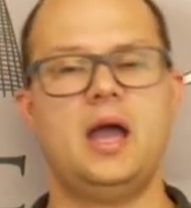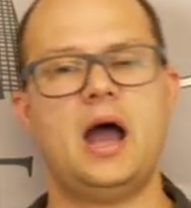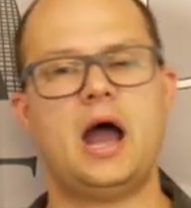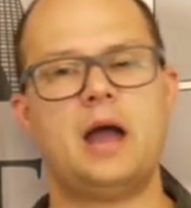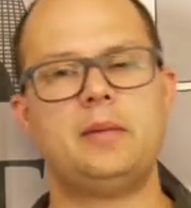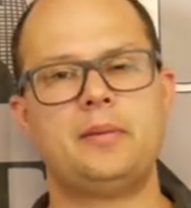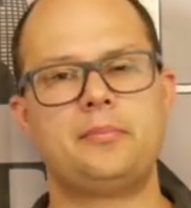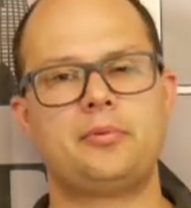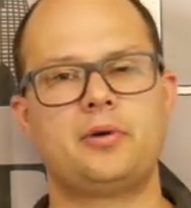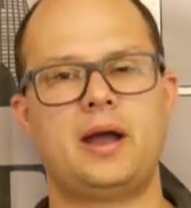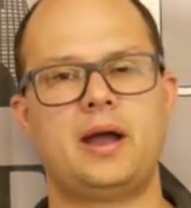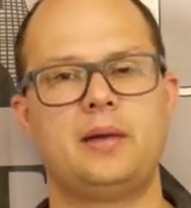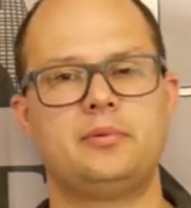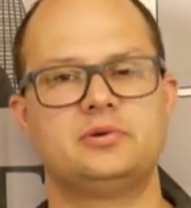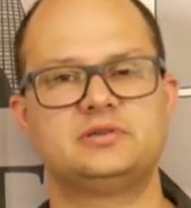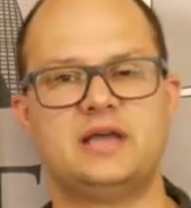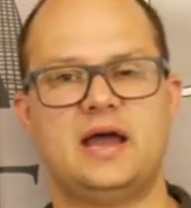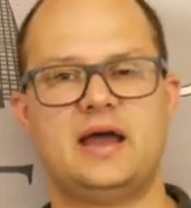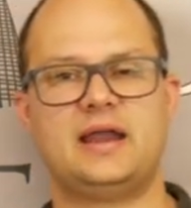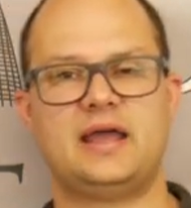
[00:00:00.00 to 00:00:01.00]
I remember I
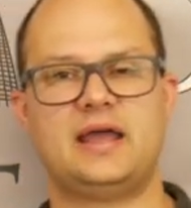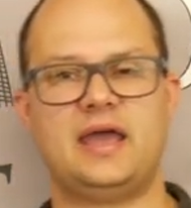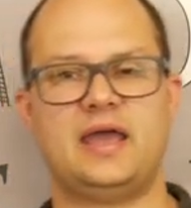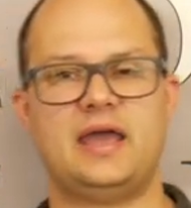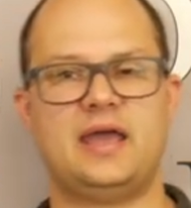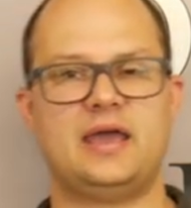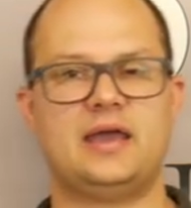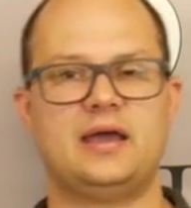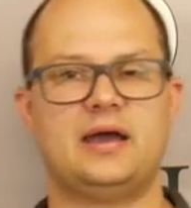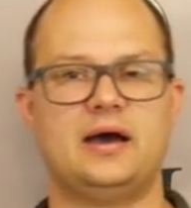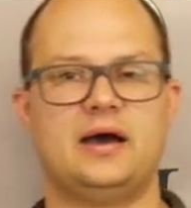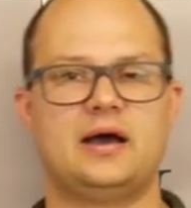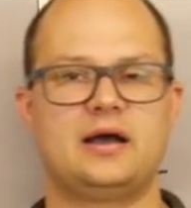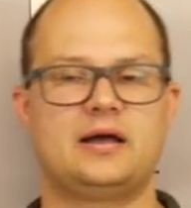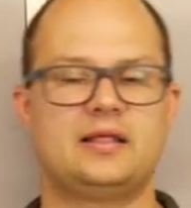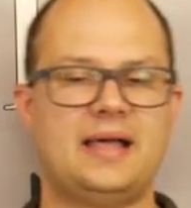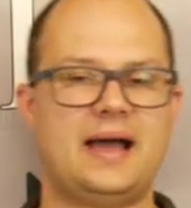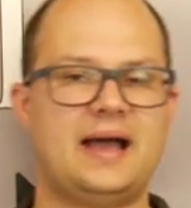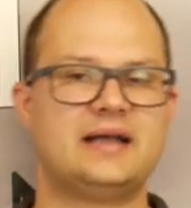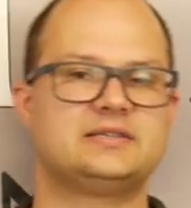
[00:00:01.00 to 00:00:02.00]
was at a uh,
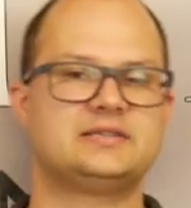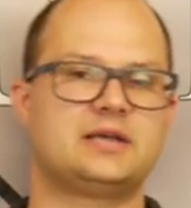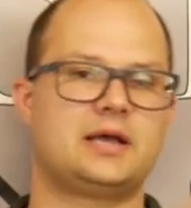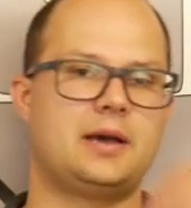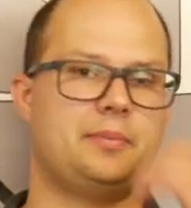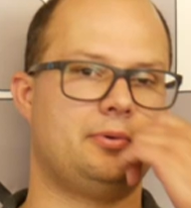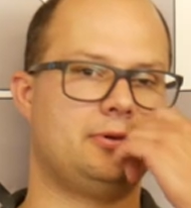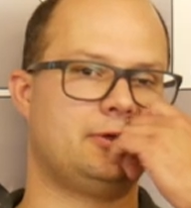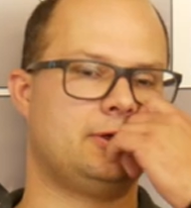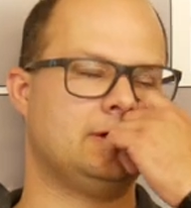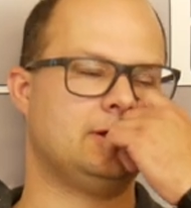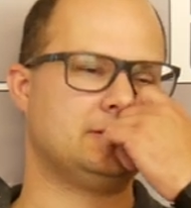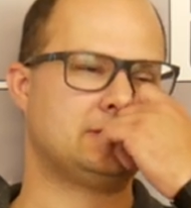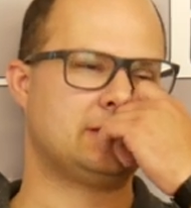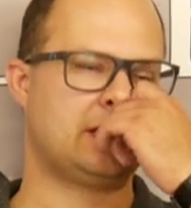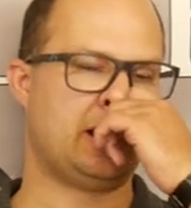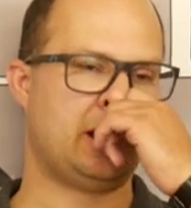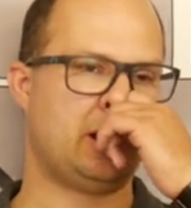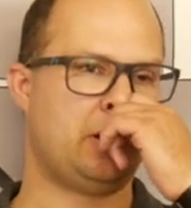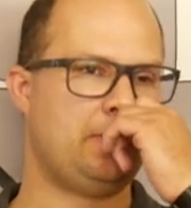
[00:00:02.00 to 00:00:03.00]
class a couple of years
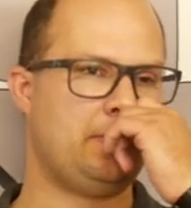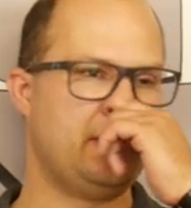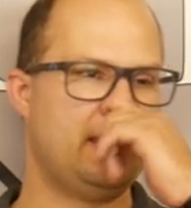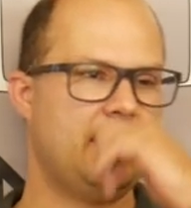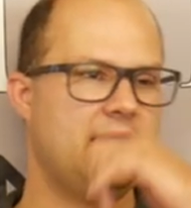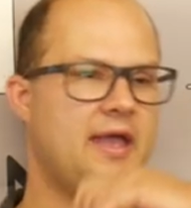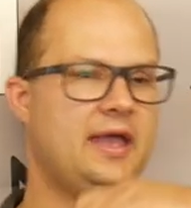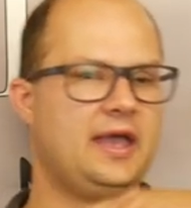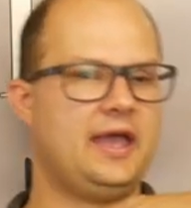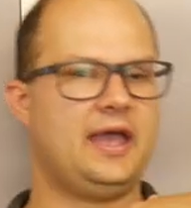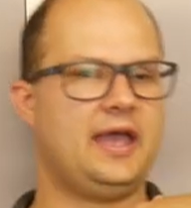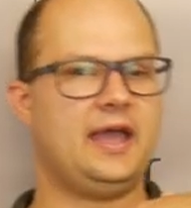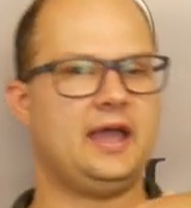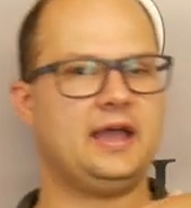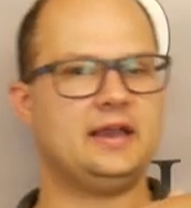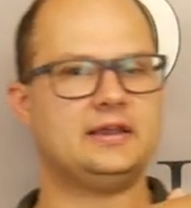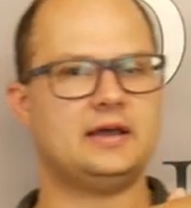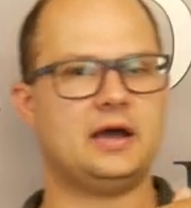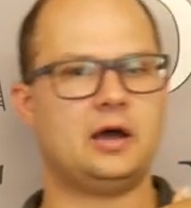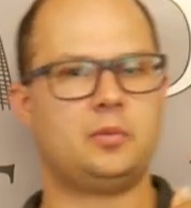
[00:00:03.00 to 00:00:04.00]
ago
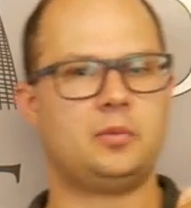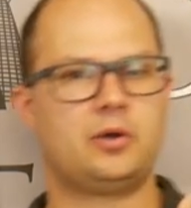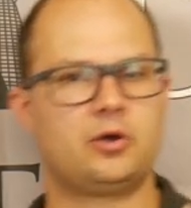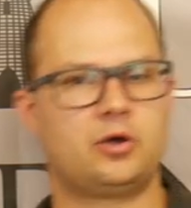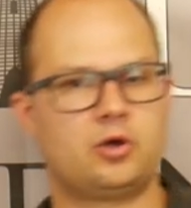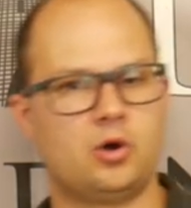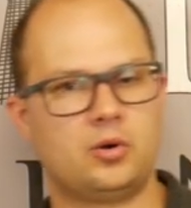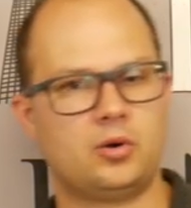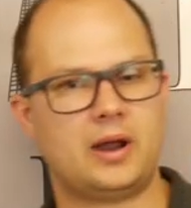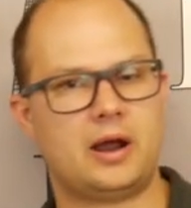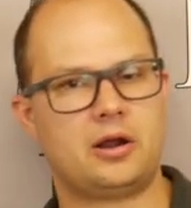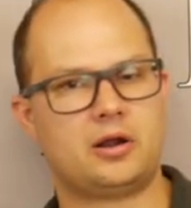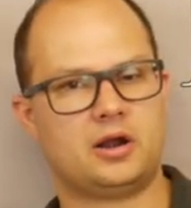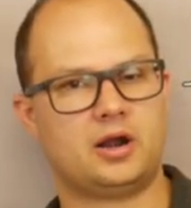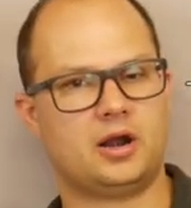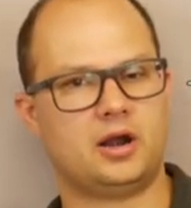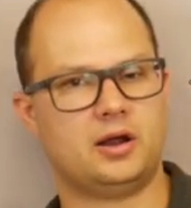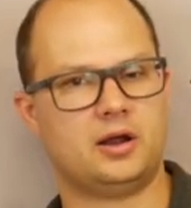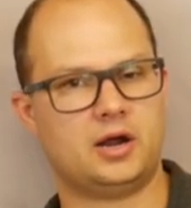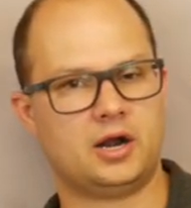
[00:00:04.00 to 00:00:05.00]
and uh, we were going out on
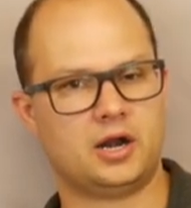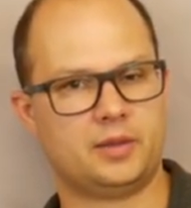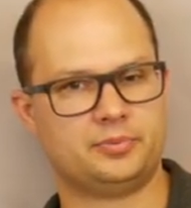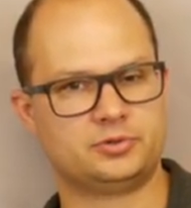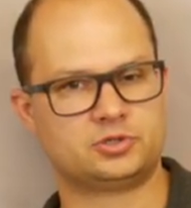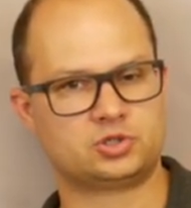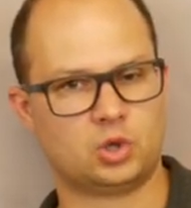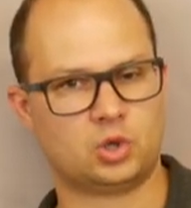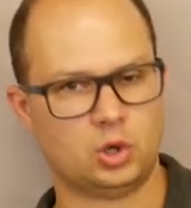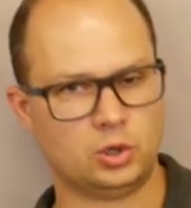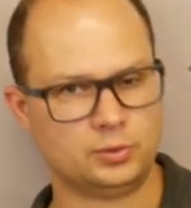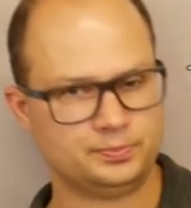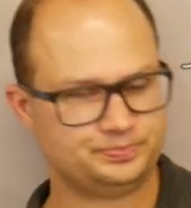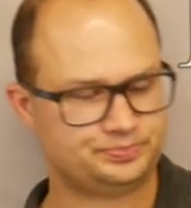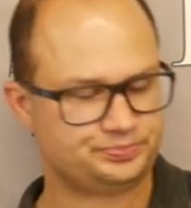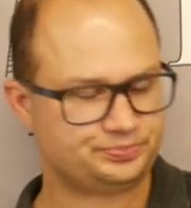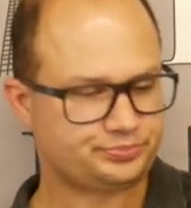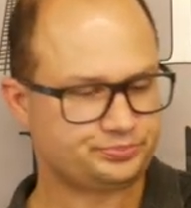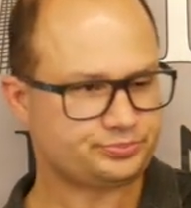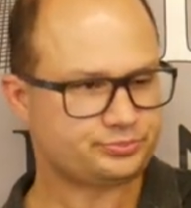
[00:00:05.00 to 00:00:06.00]
a, on a
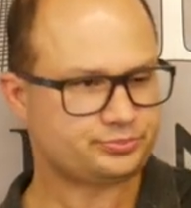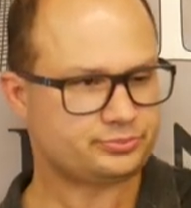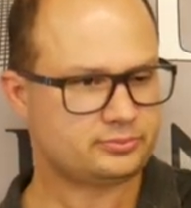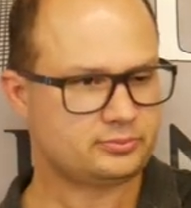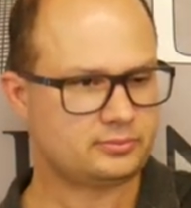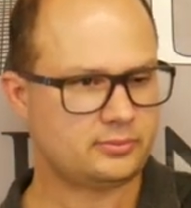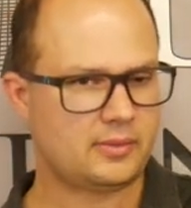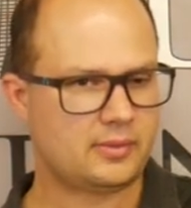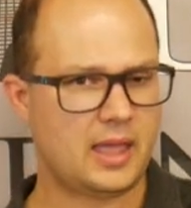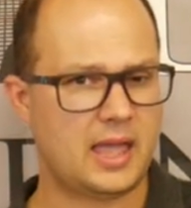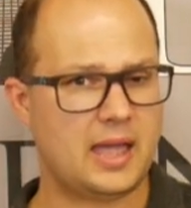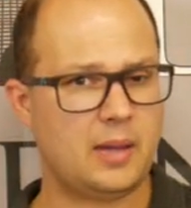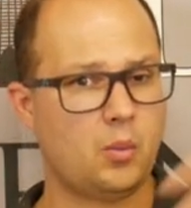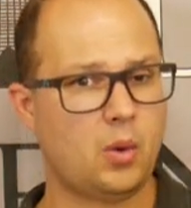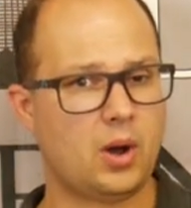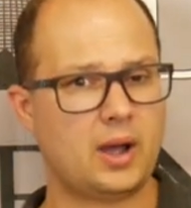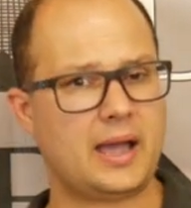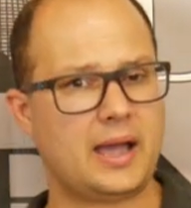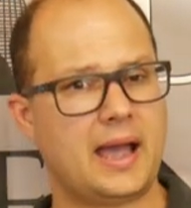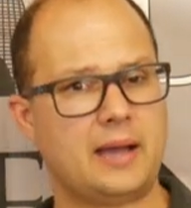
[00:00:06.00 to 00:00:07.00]
patrol and
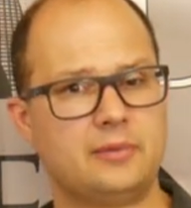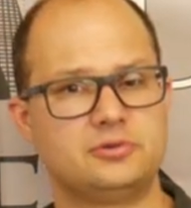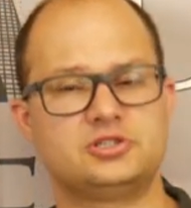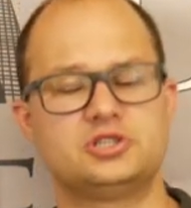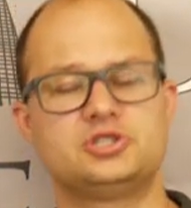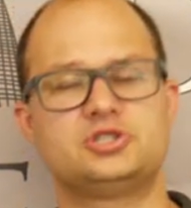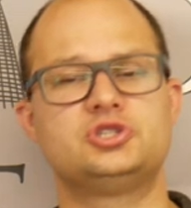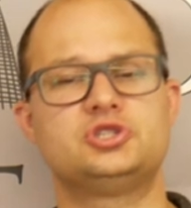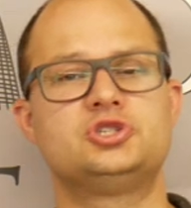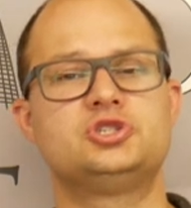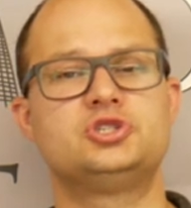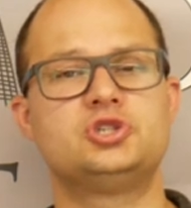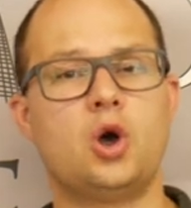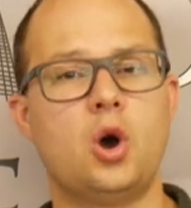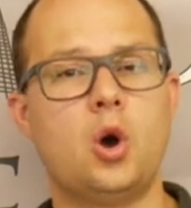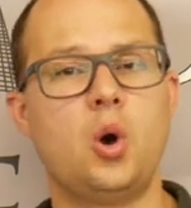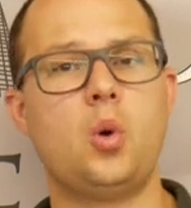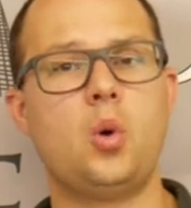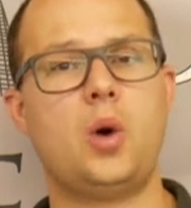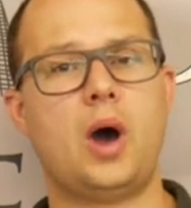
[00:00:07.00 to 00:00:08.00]
one guy was just
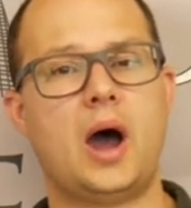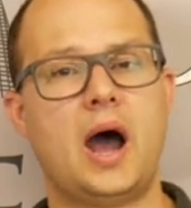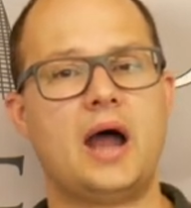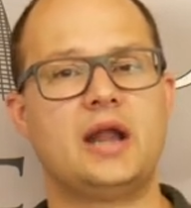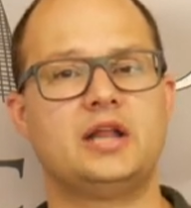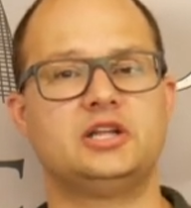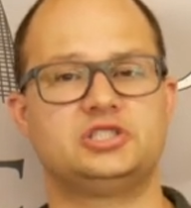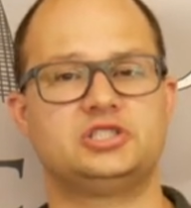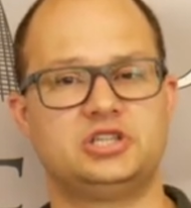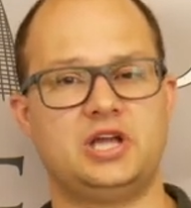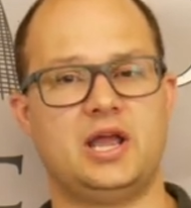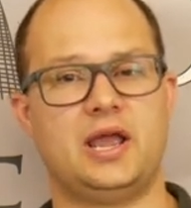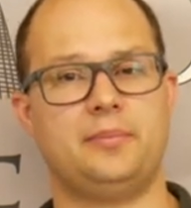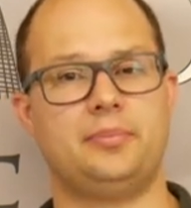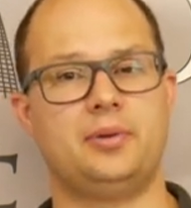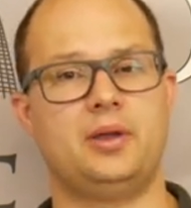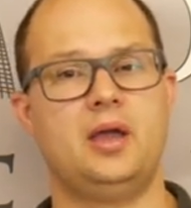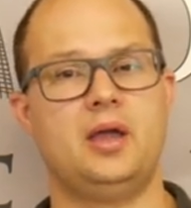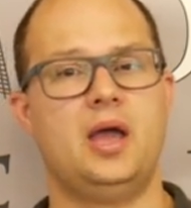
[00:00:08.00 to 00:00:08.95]
so out of shape.